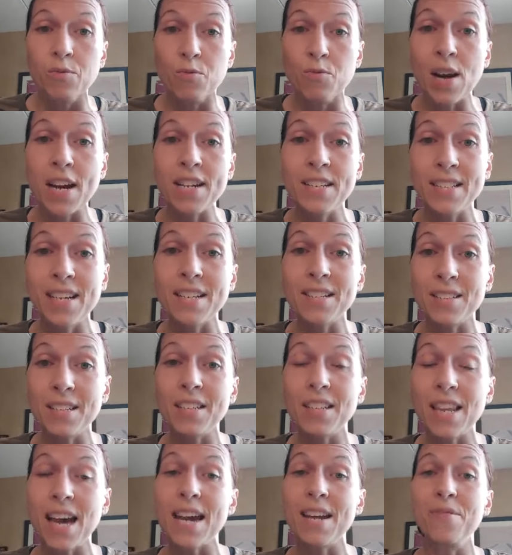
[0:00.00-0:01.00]
raising
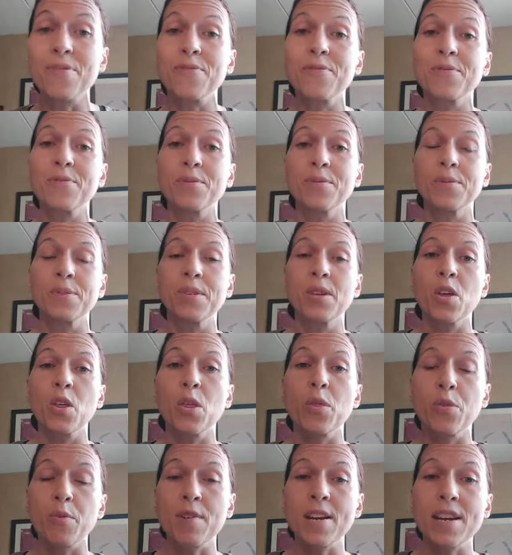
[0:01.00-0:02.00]
to life
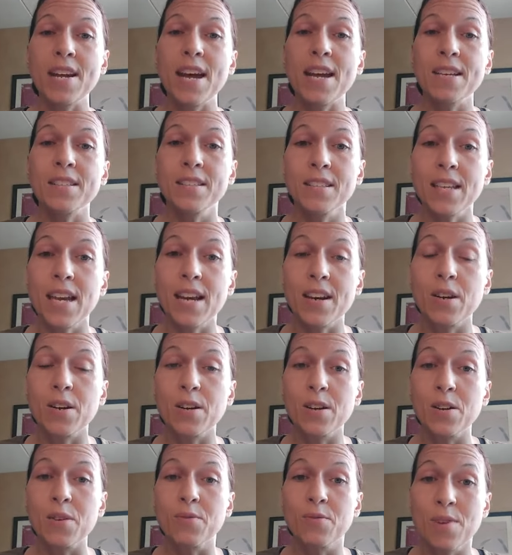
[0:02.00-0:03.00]
three days
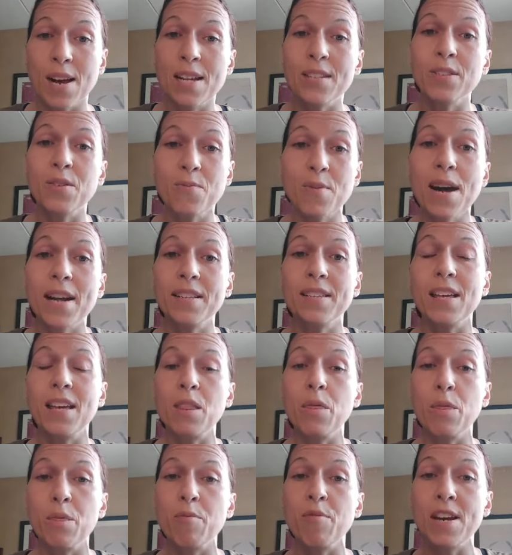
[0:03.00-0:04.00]
later,
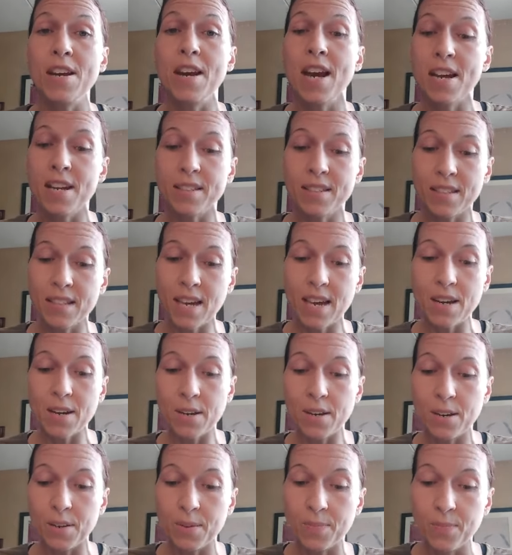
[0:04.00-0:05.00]
resurrecting three days
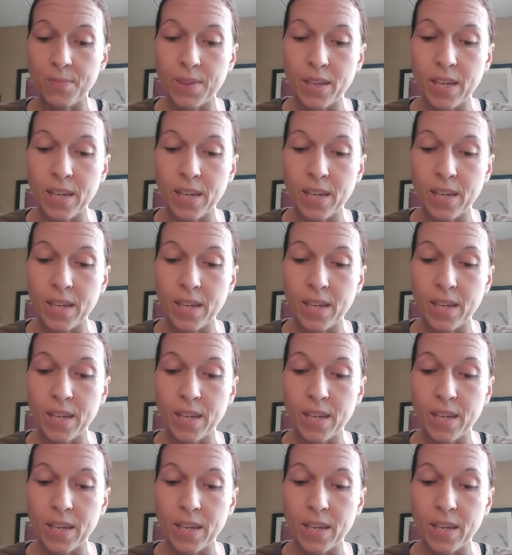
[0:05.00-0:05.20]
later,